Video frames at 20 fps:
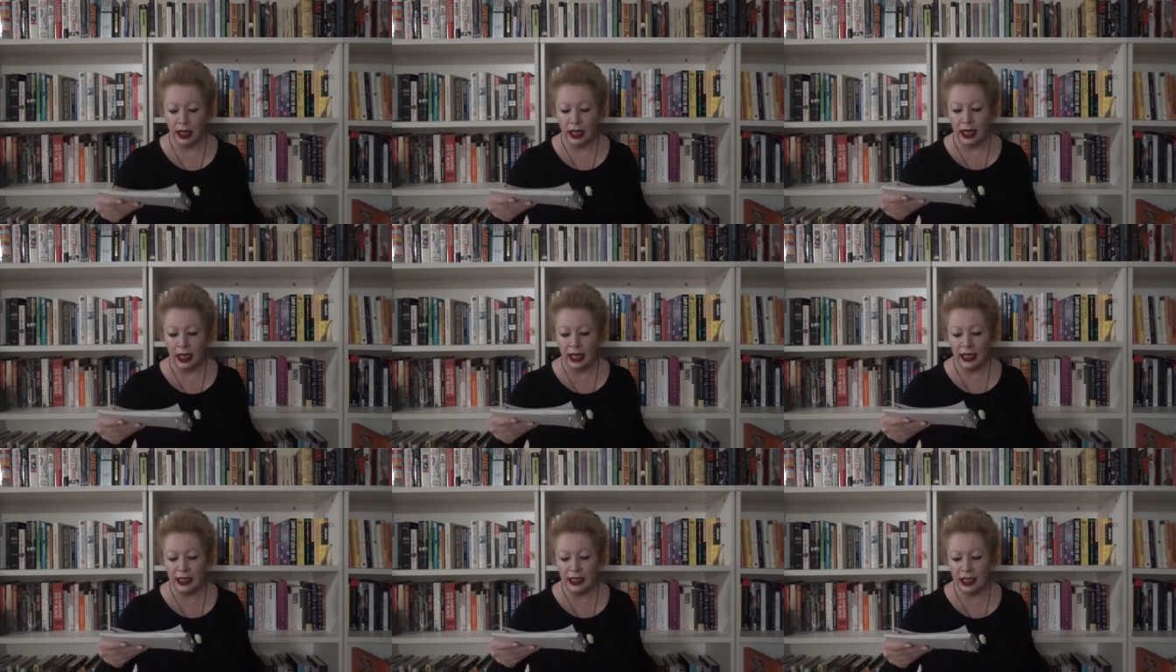
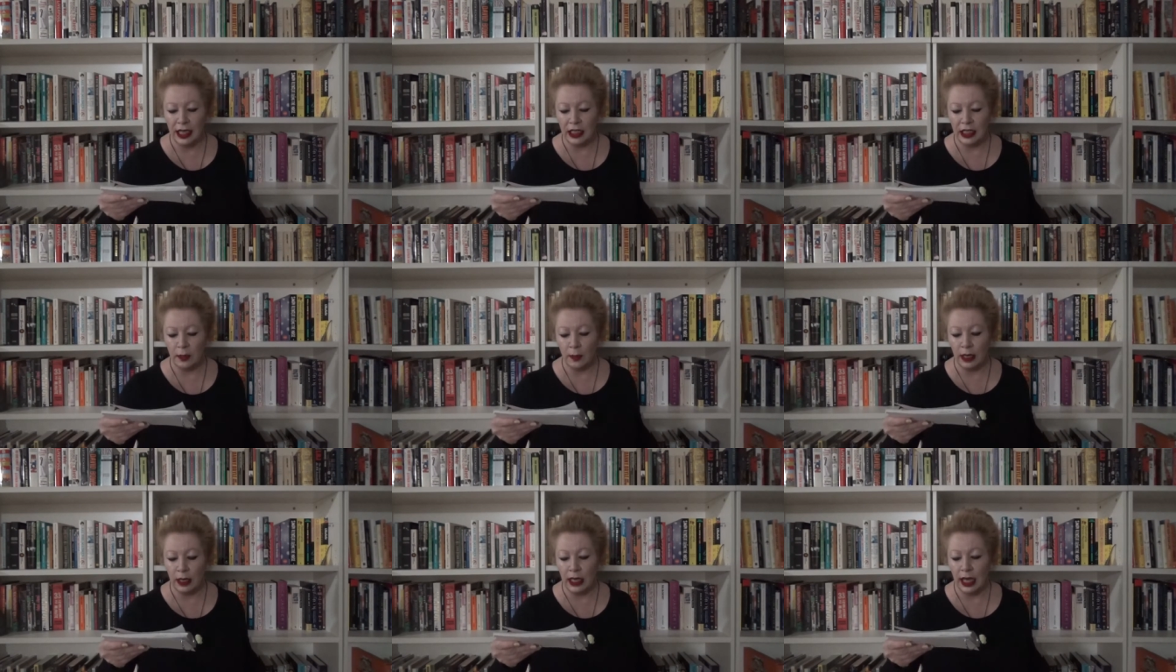he said
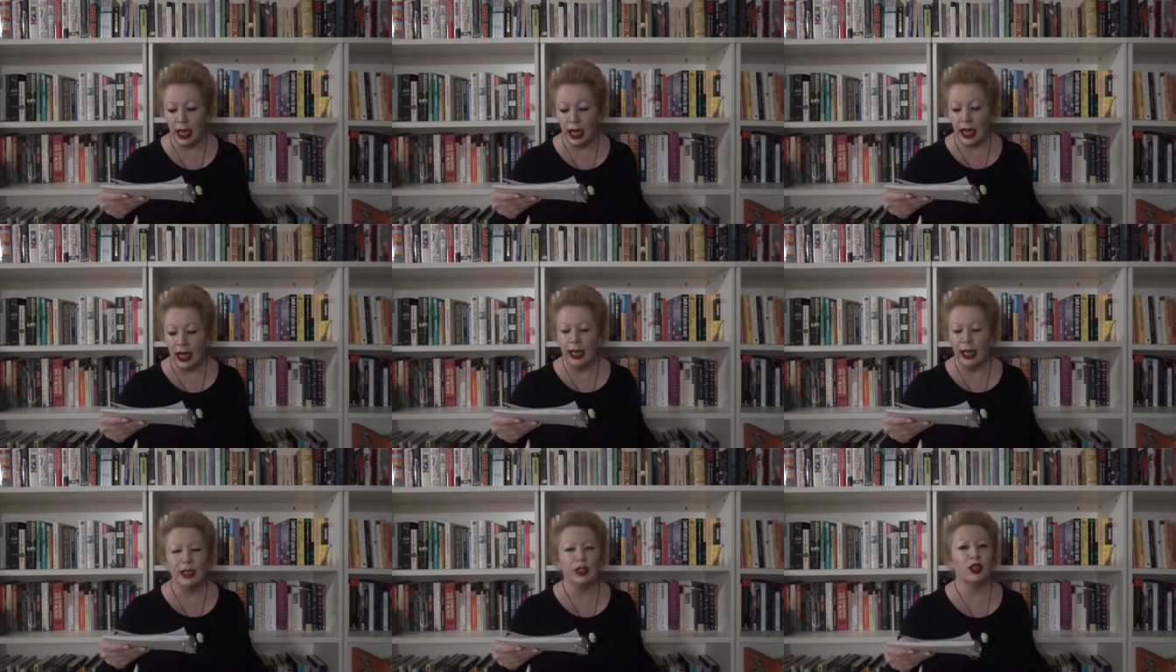to me,
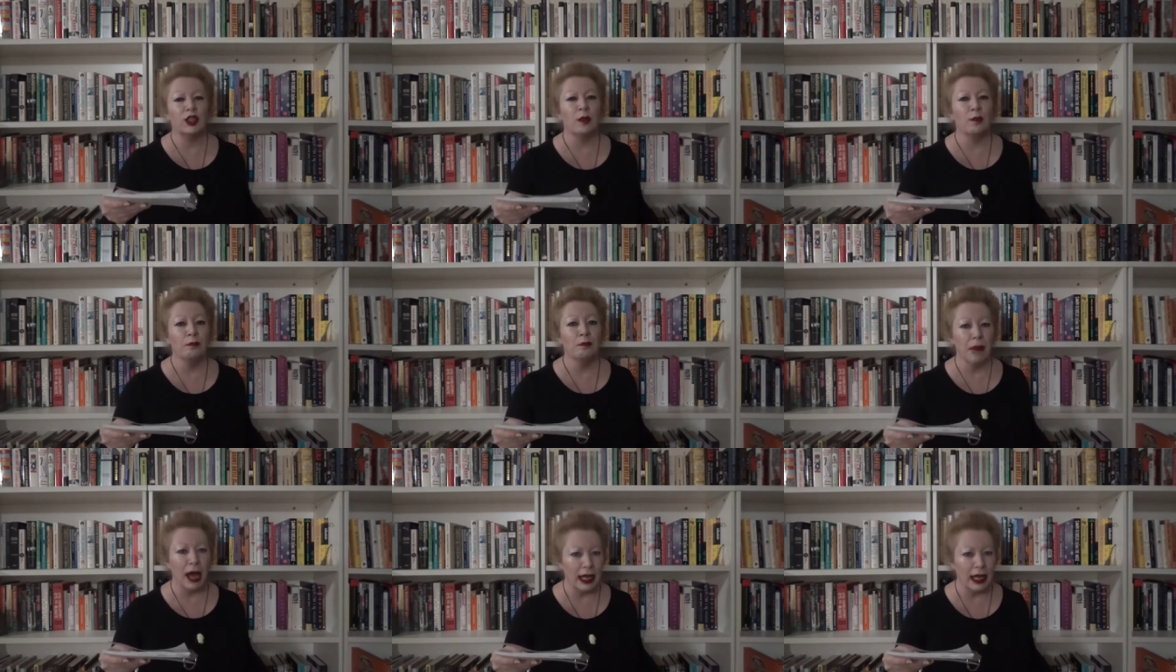it's
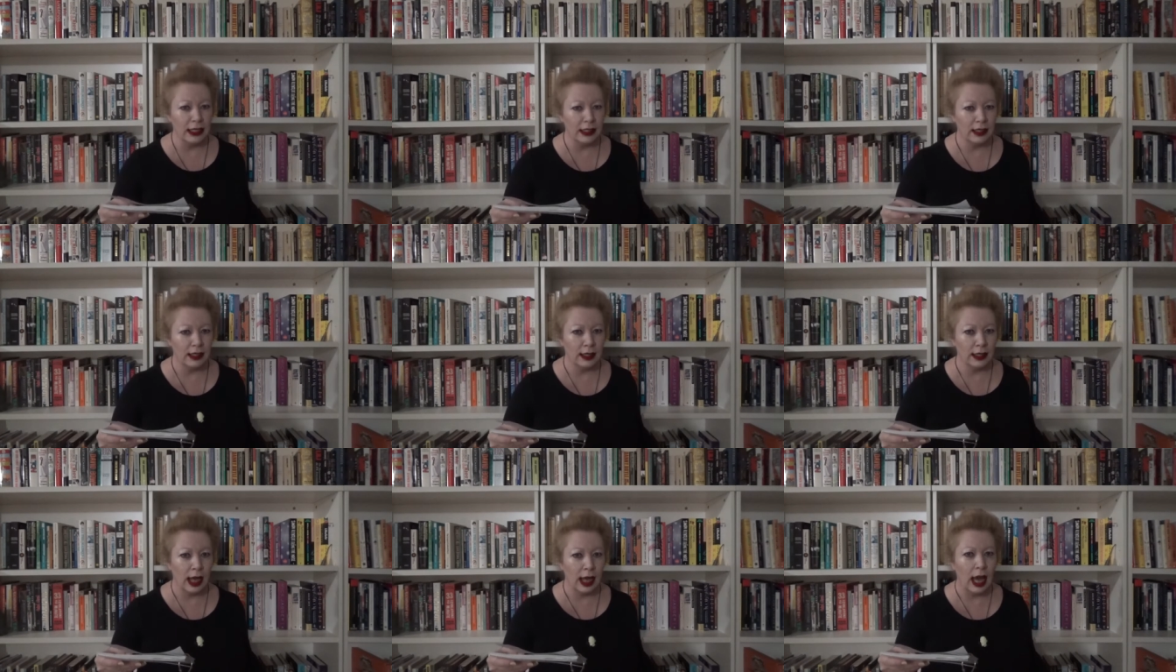
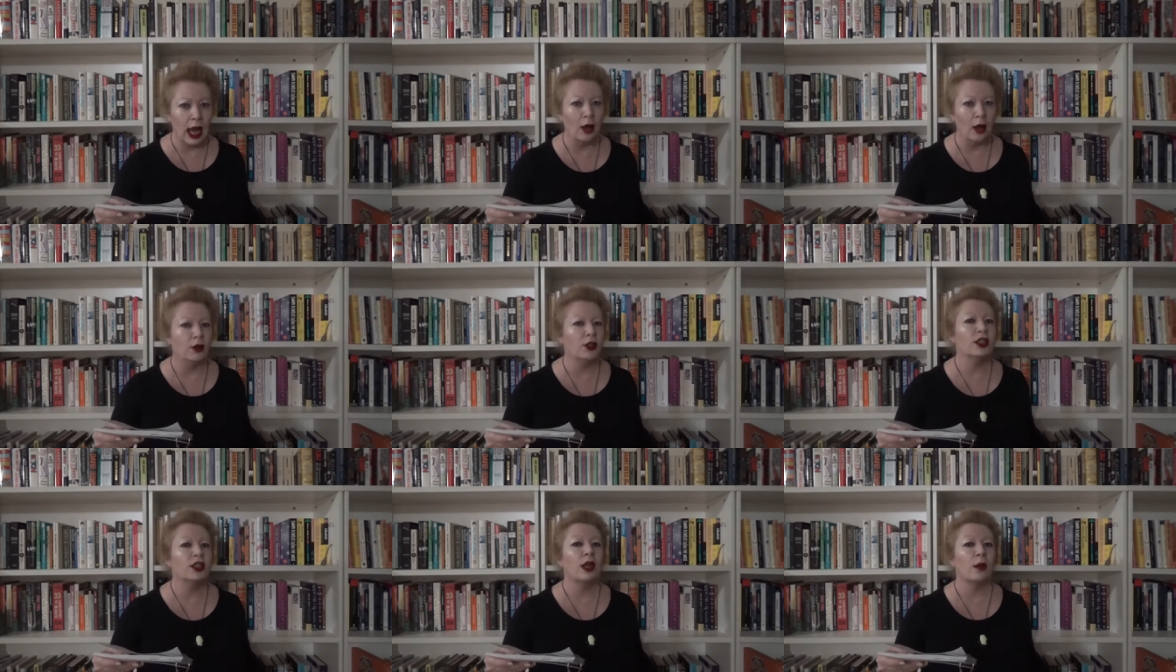amazing how
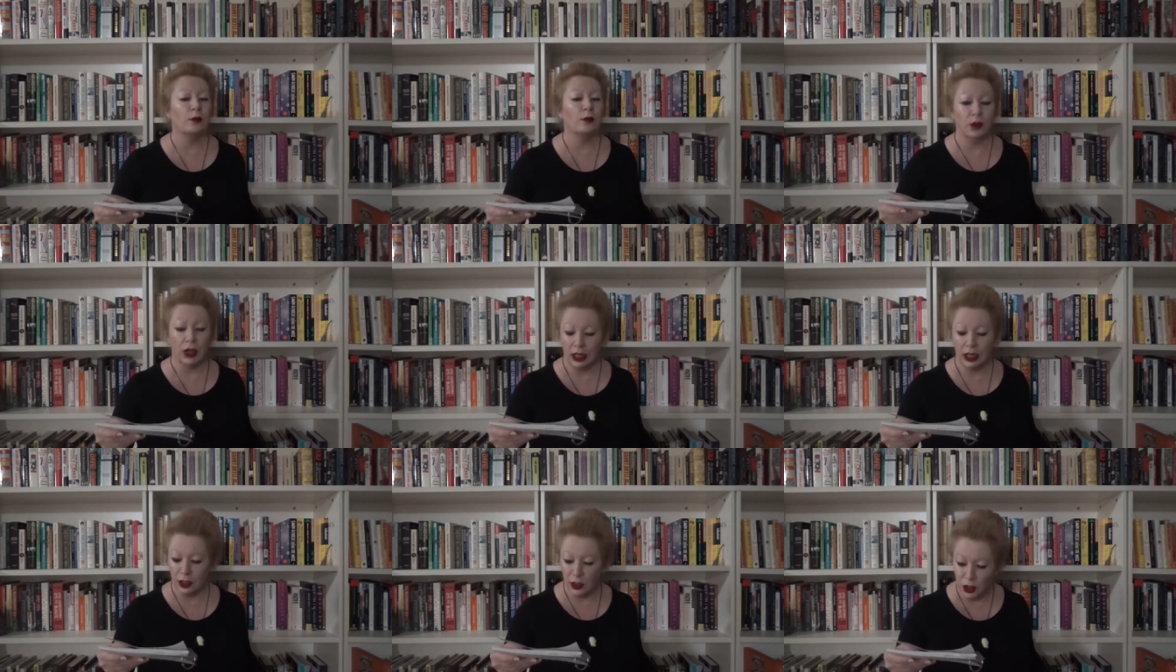
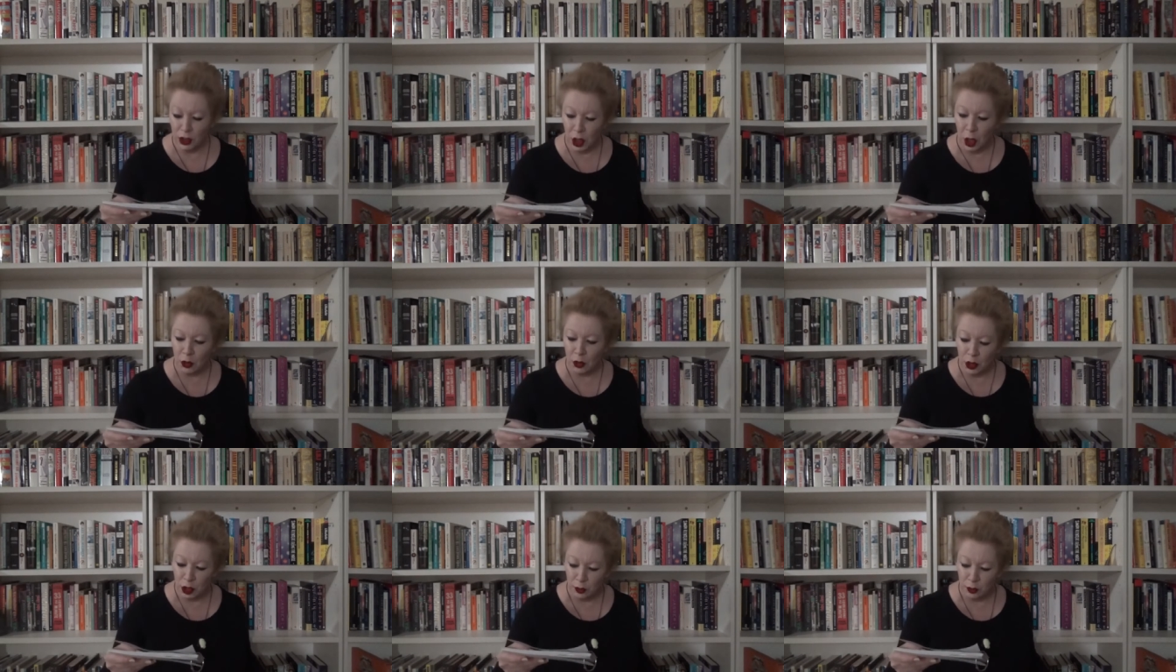something
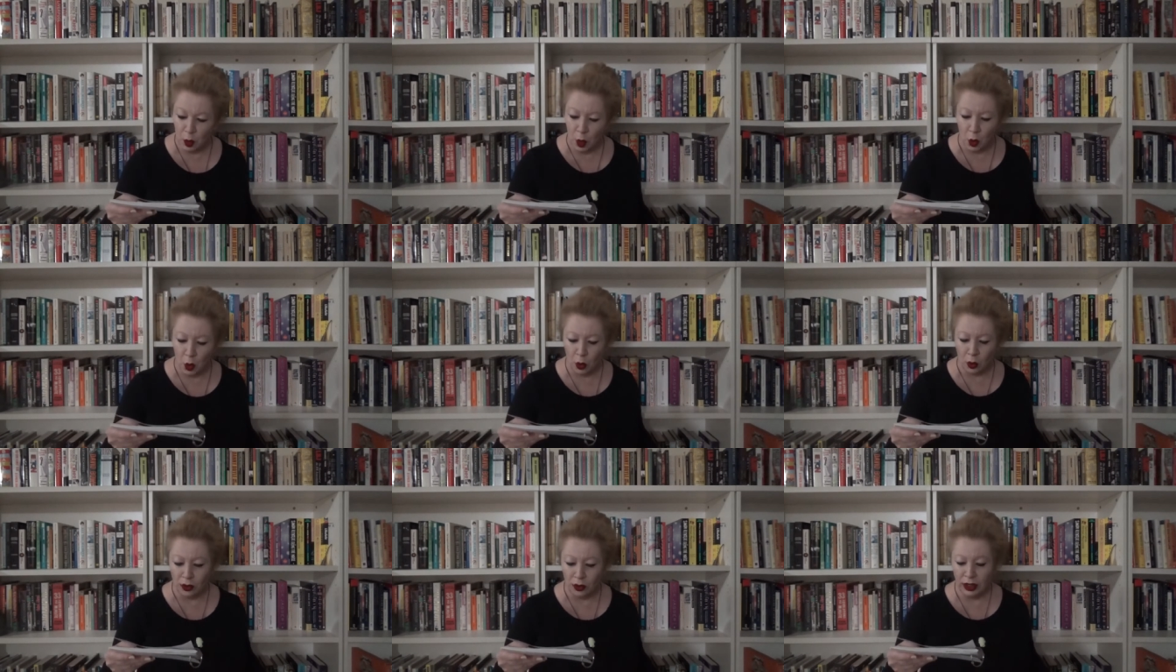so
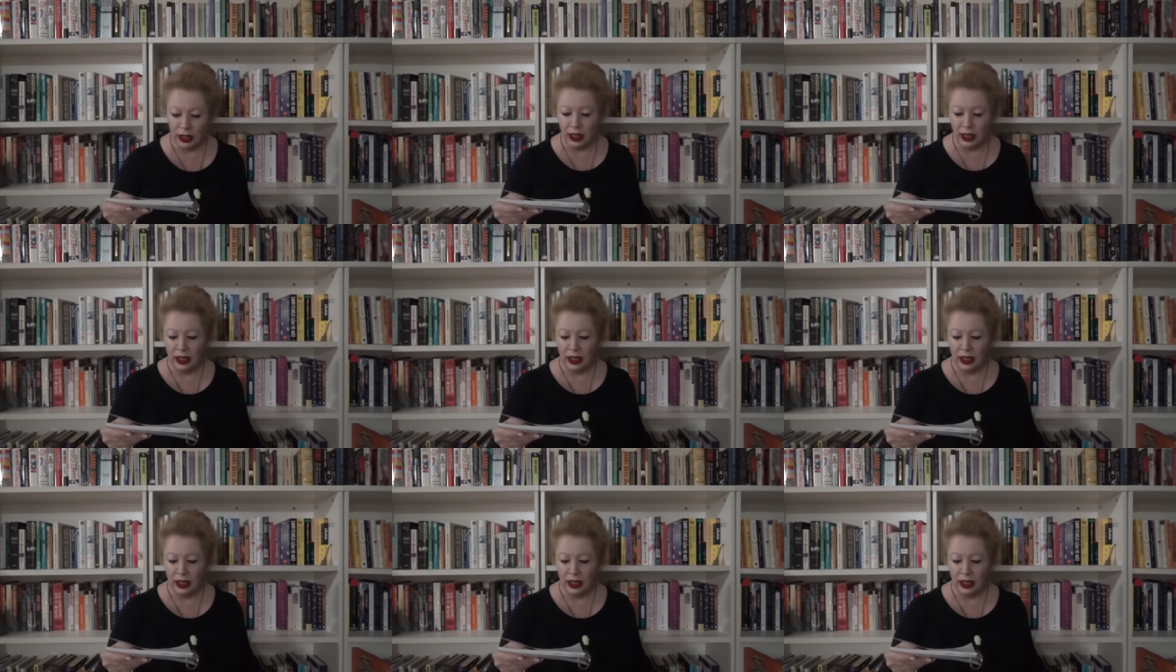small